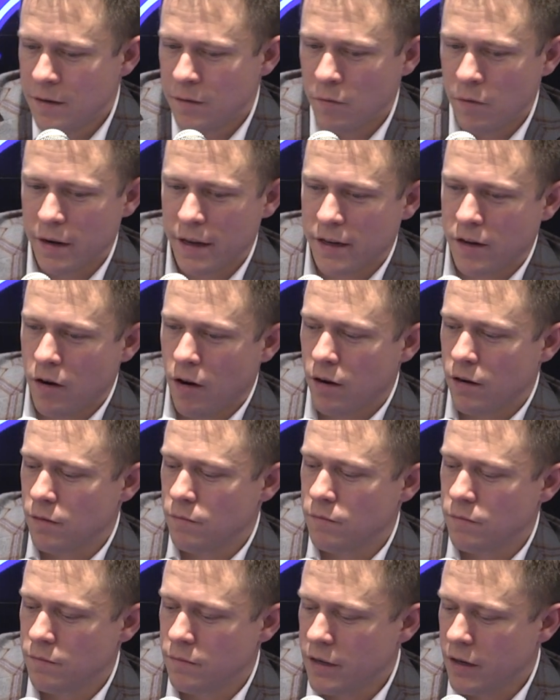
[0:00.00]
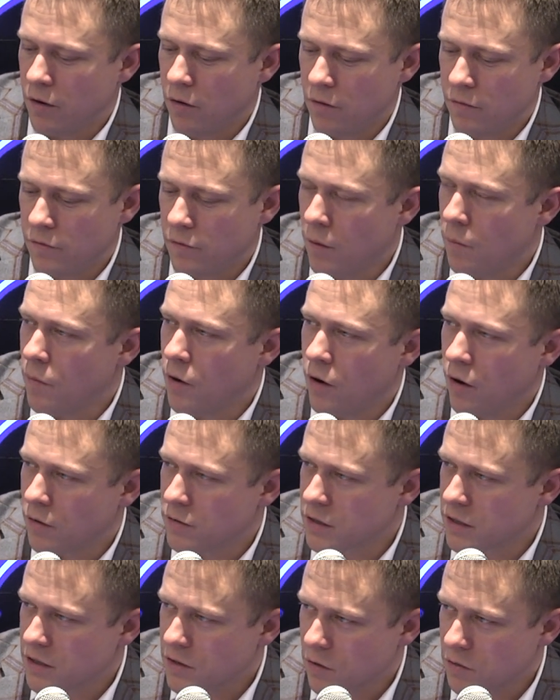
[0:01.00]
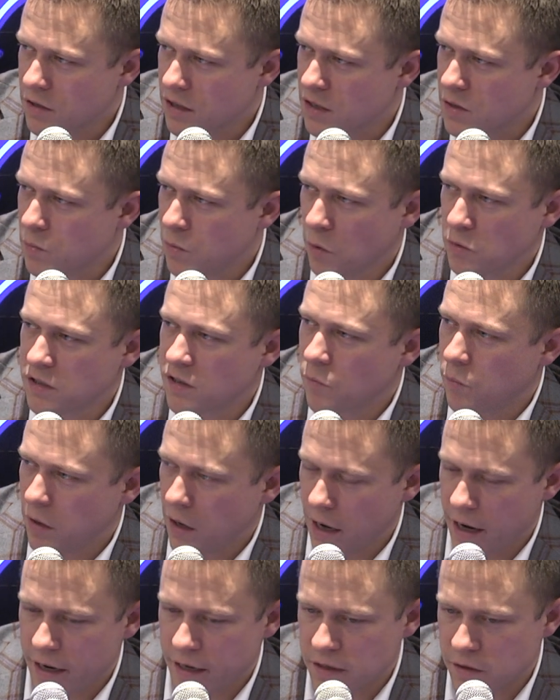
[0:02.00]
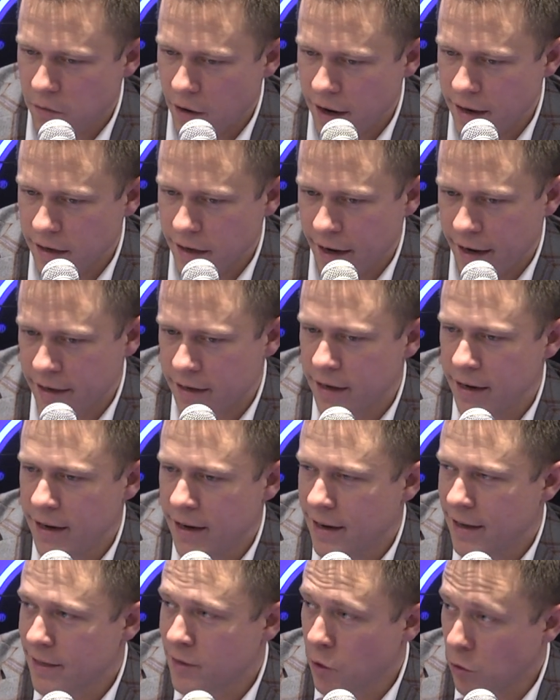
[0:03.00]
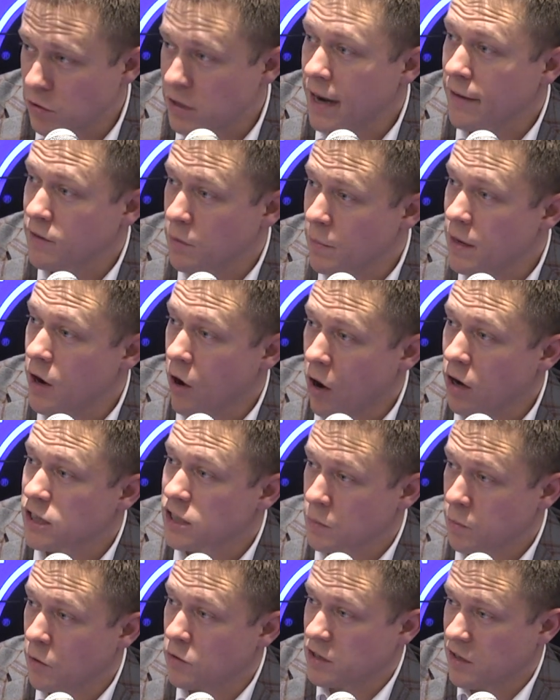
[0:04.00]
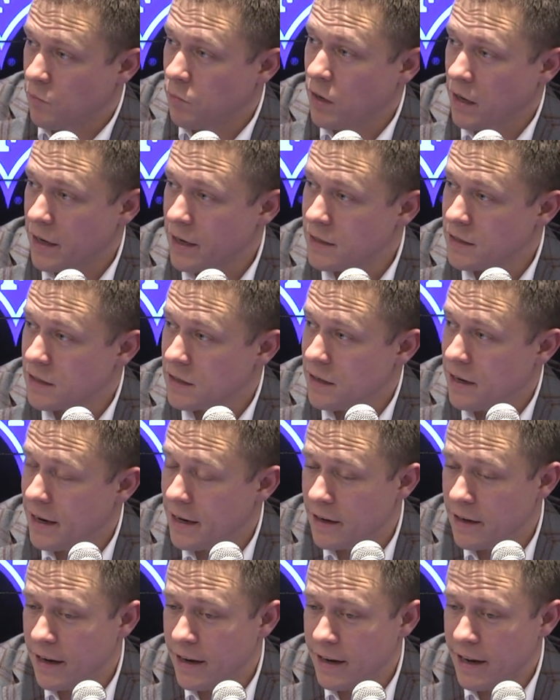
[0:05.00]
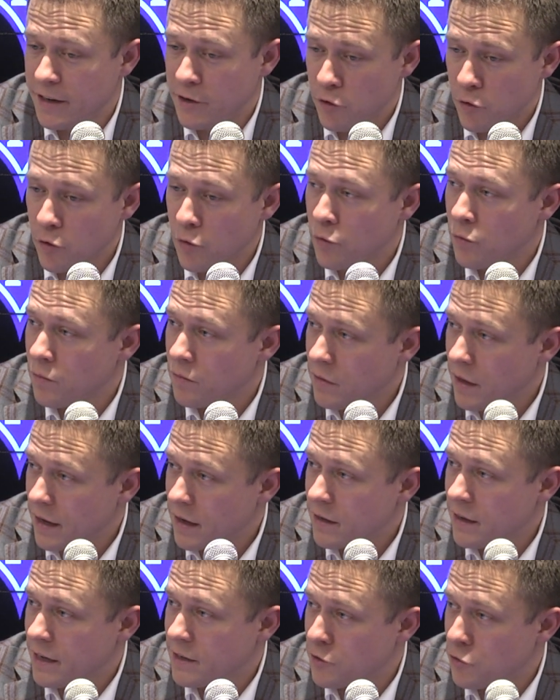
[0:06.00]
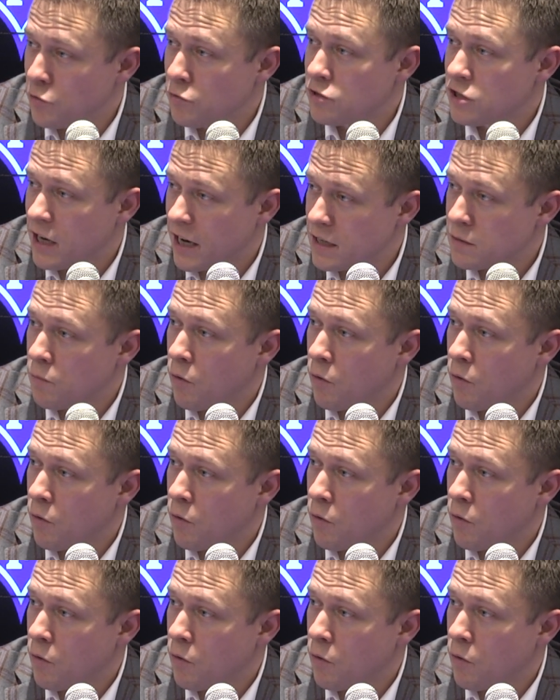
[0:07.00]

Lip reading: what they call them, you know, in football, just those explosive plays, right? Like those have to be our explosive plays, and they do. They do change